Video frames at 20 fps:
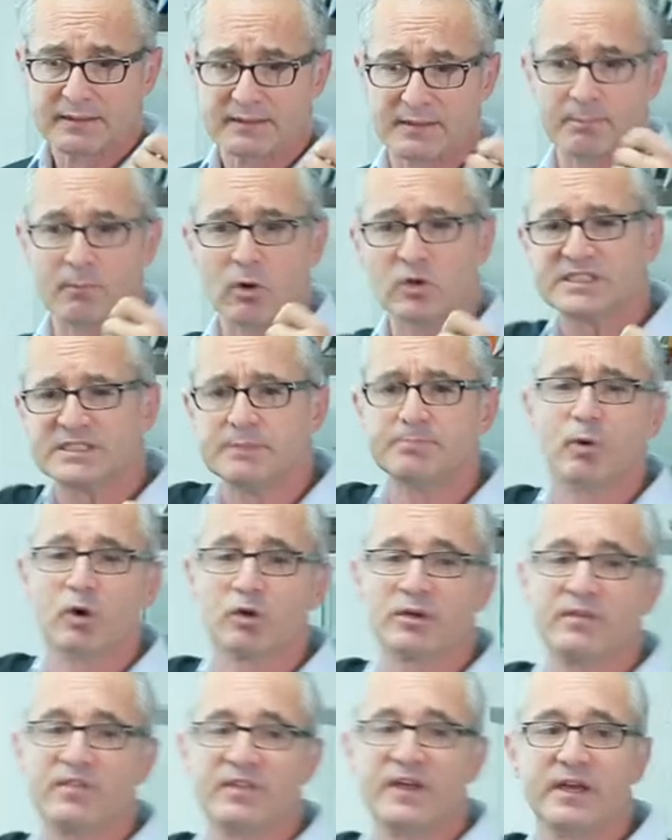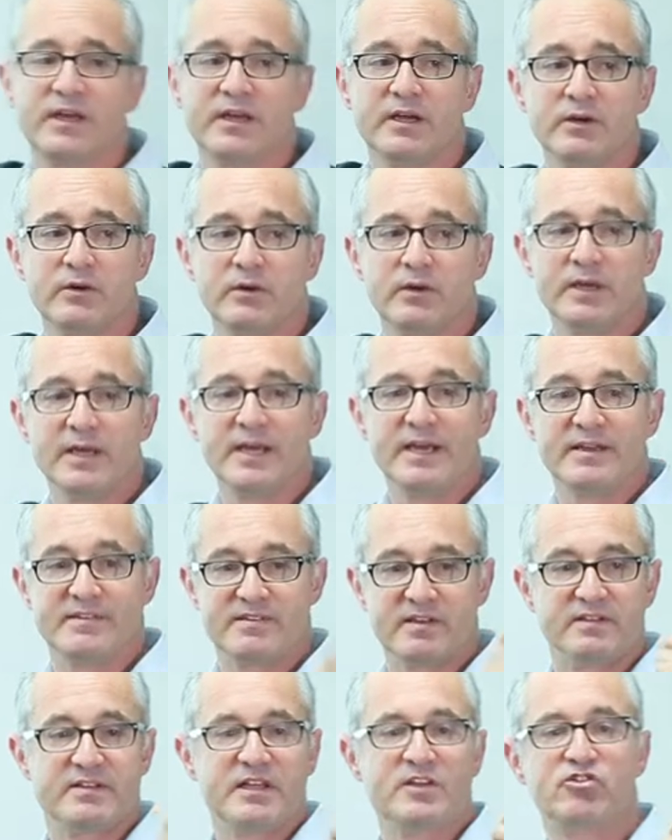The most important thing here,
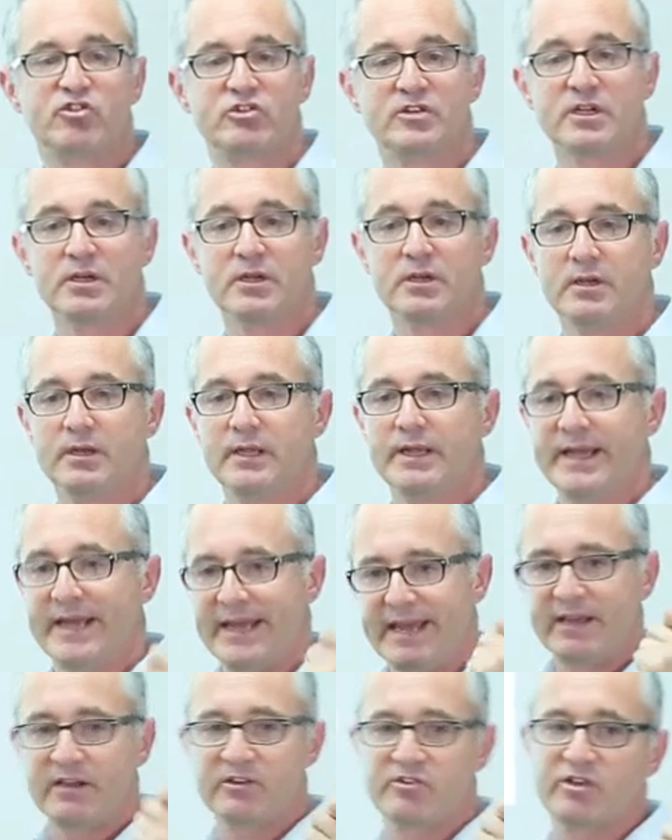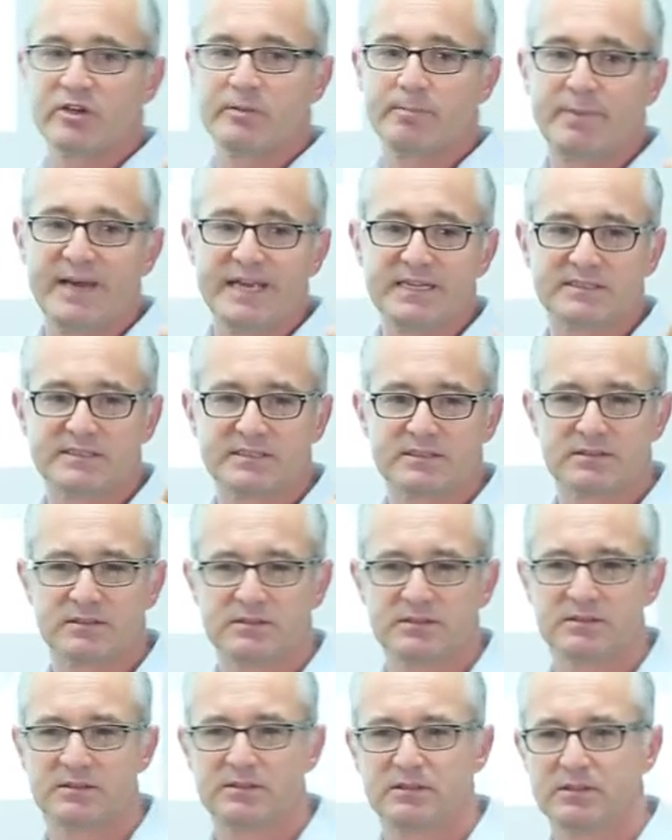it's a digital inkjet-based
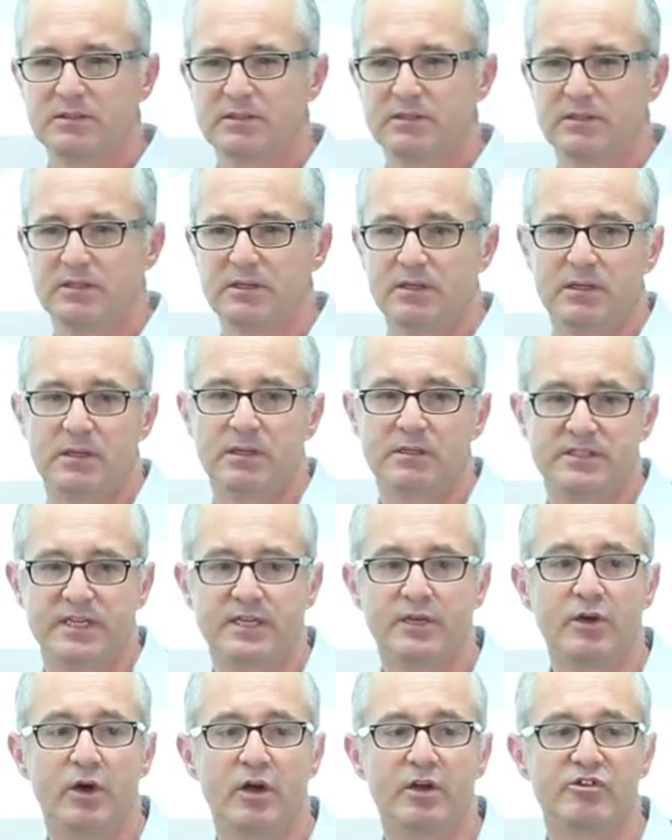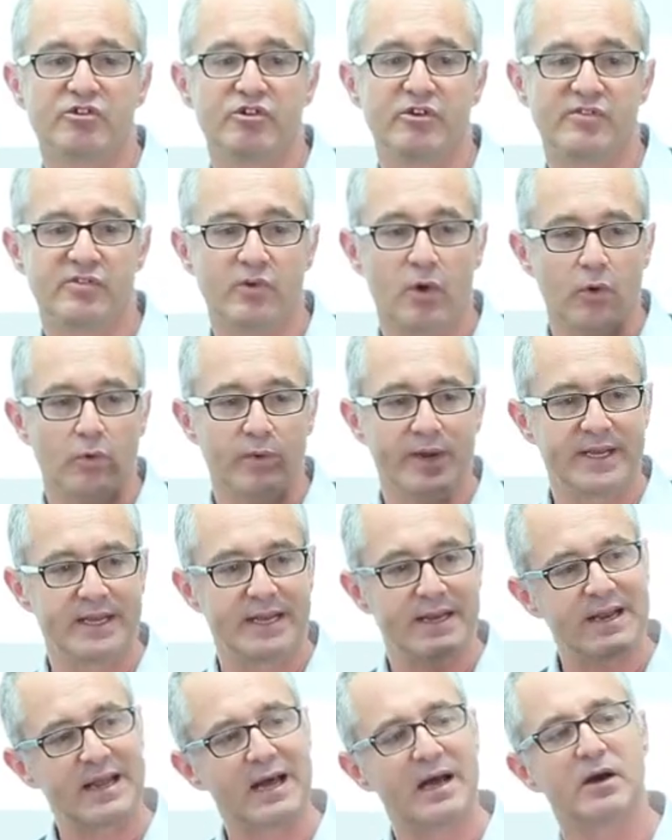technology, so it
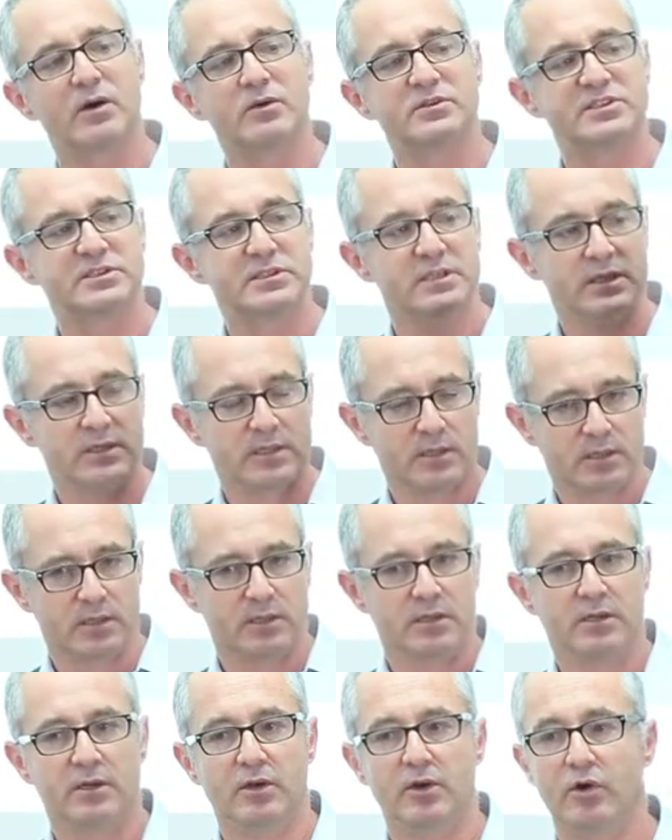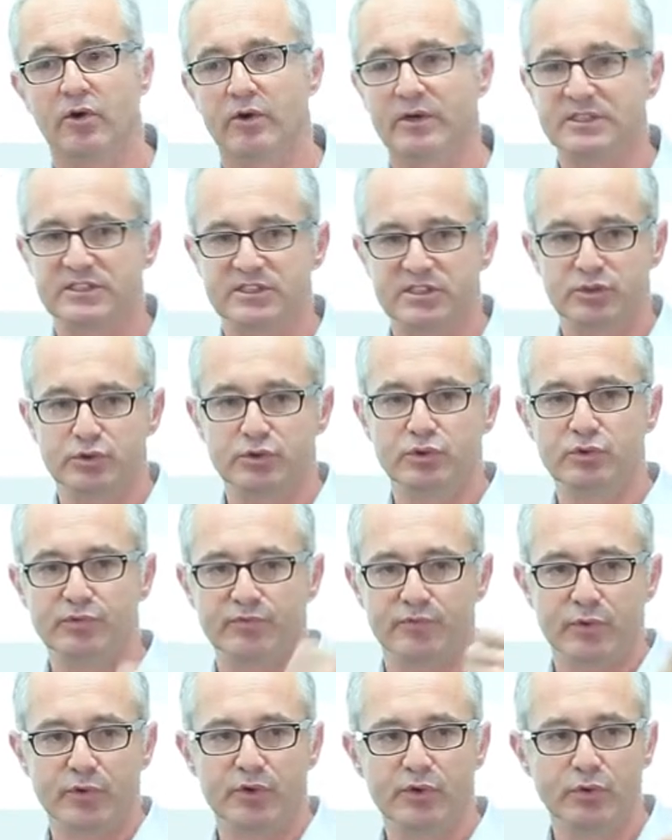allows Lawrence to do
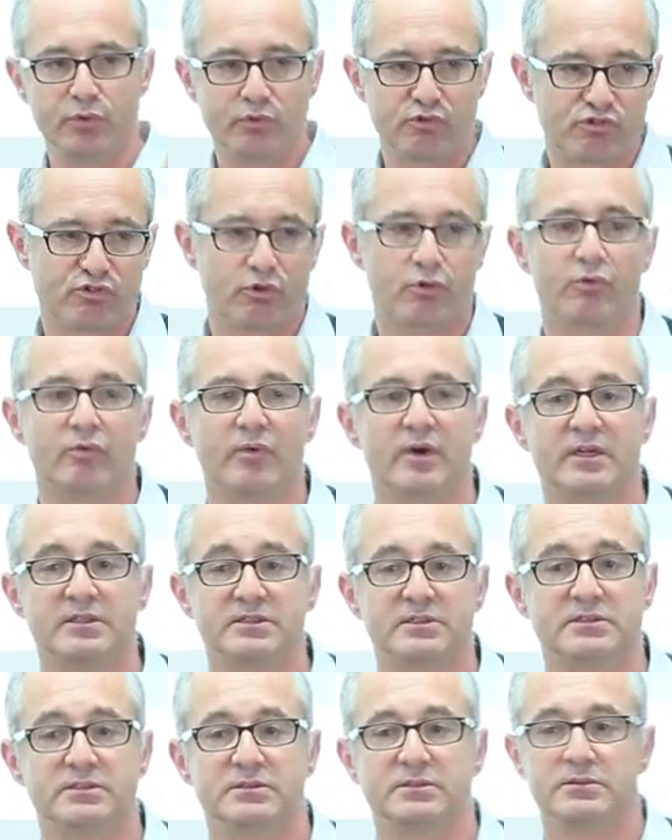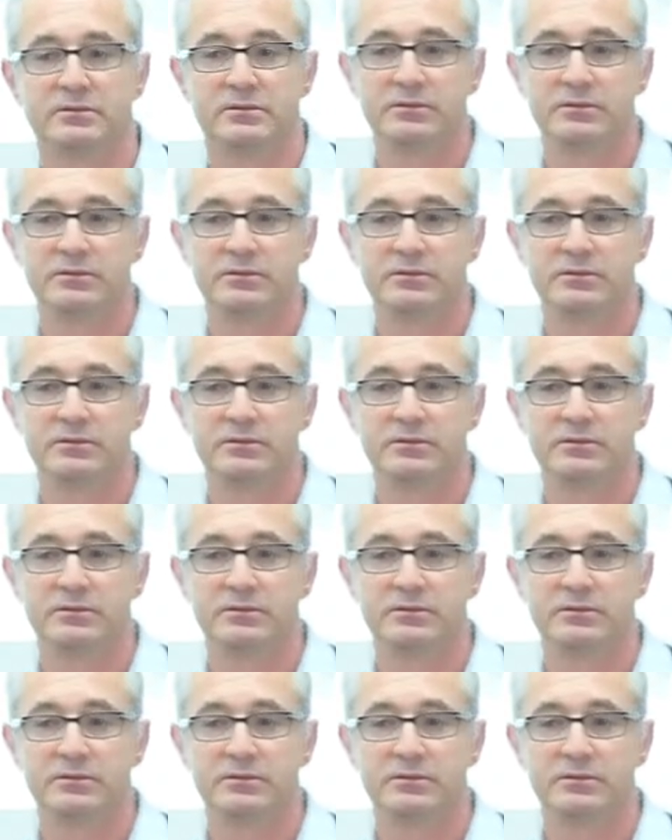for you short runs.